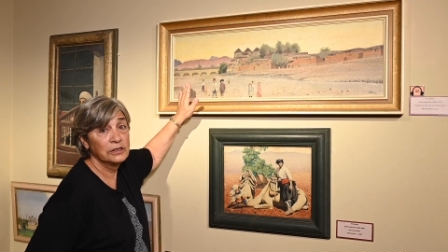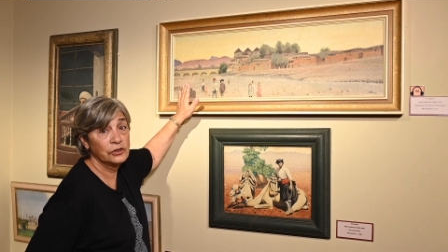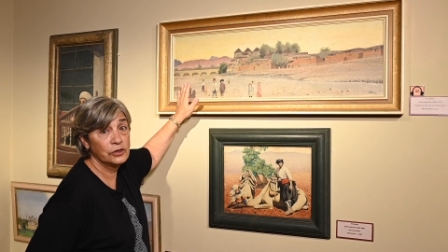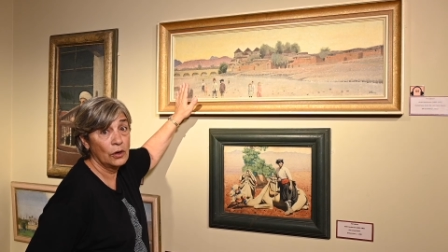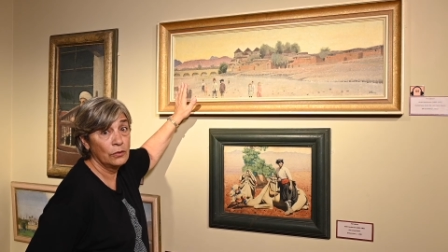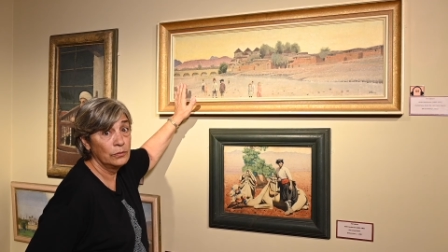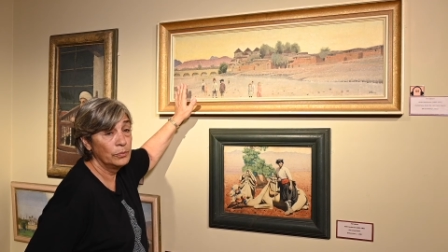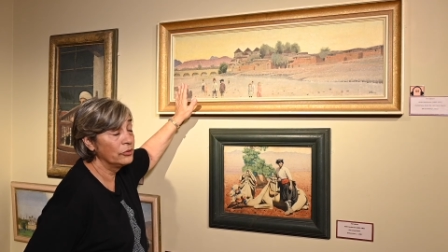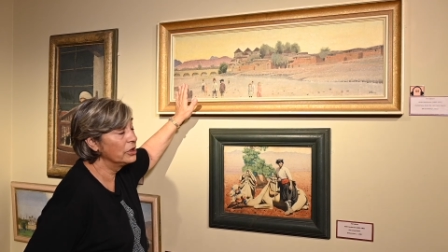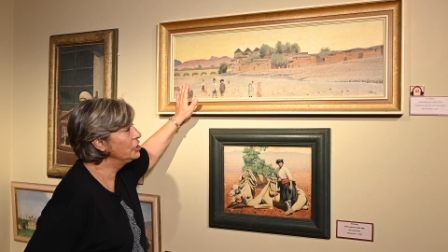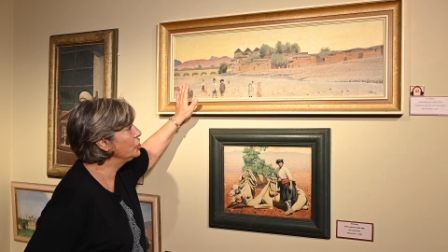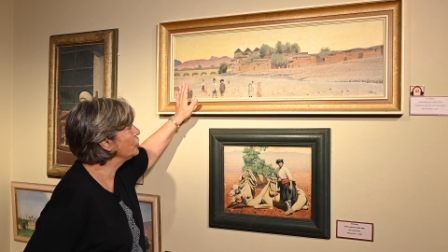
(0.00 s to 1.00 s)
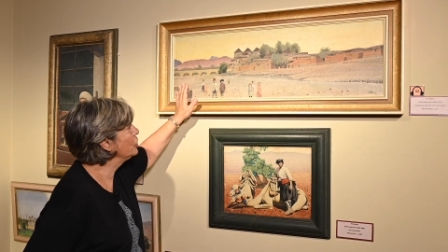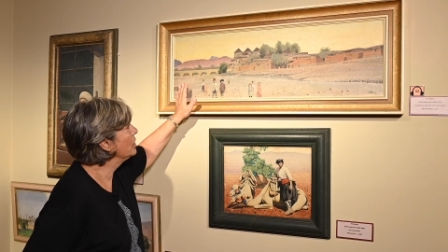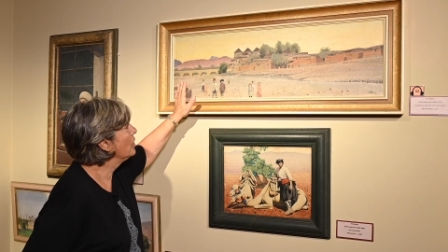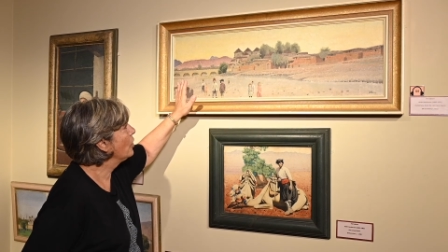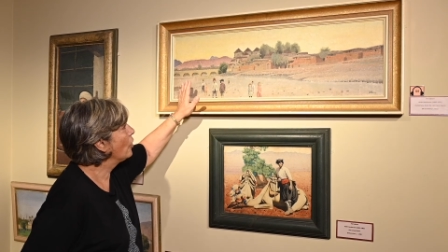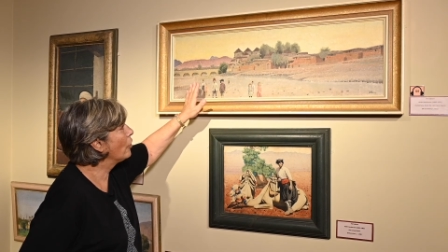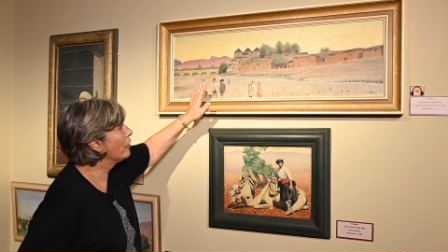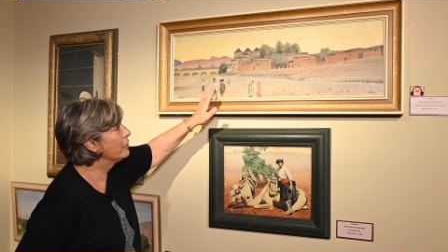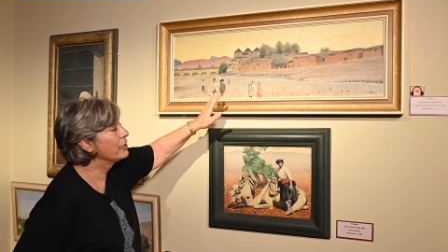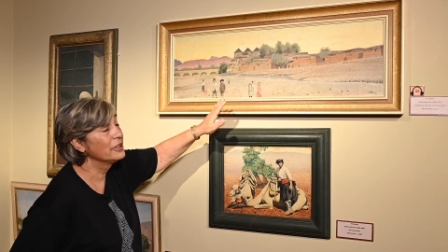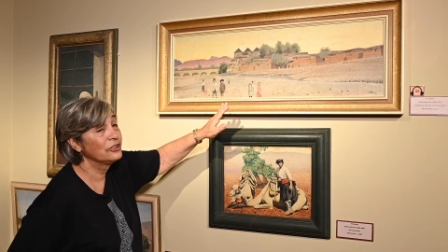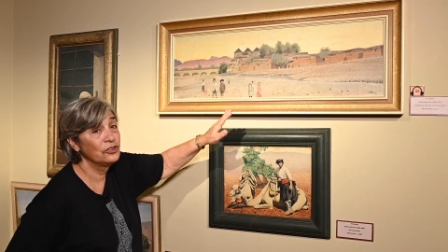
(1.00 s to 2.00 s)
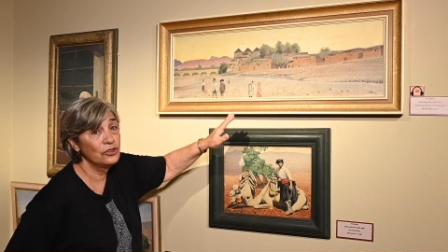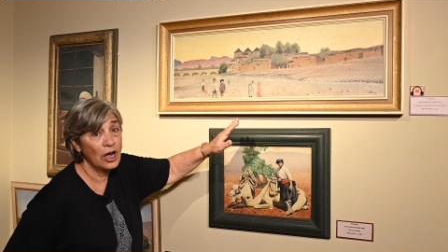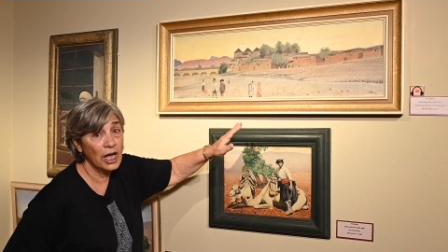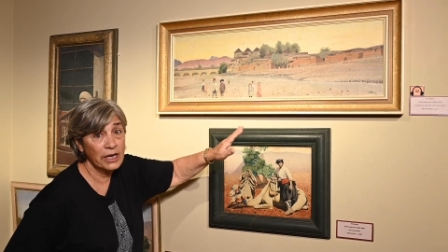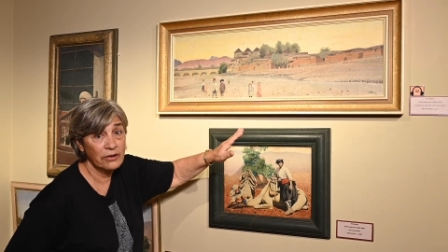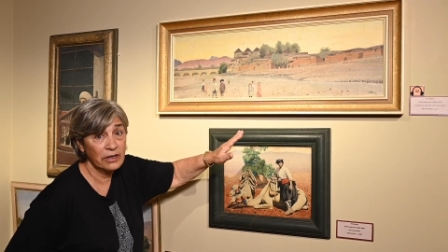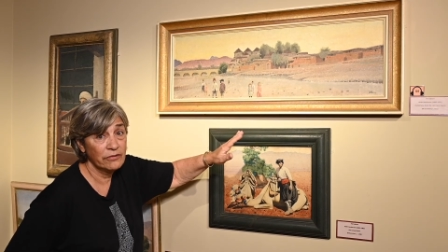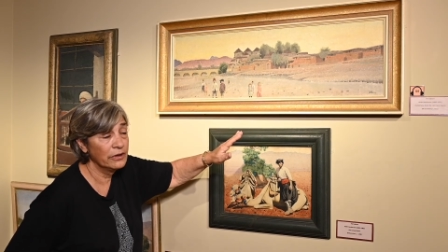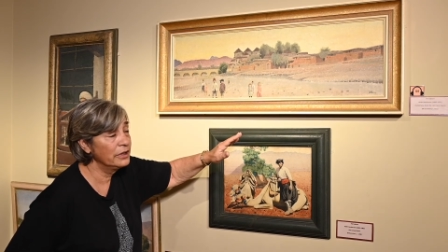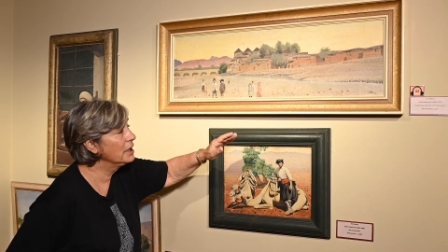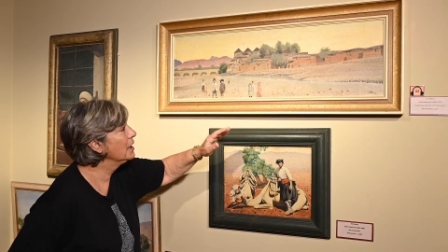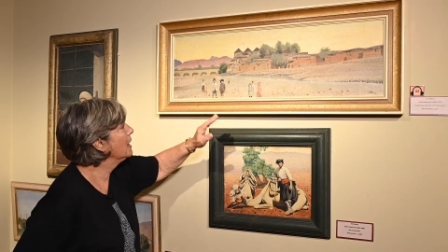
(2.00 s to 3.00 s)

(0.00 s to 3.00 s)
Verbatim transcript: stone bridge over the dry river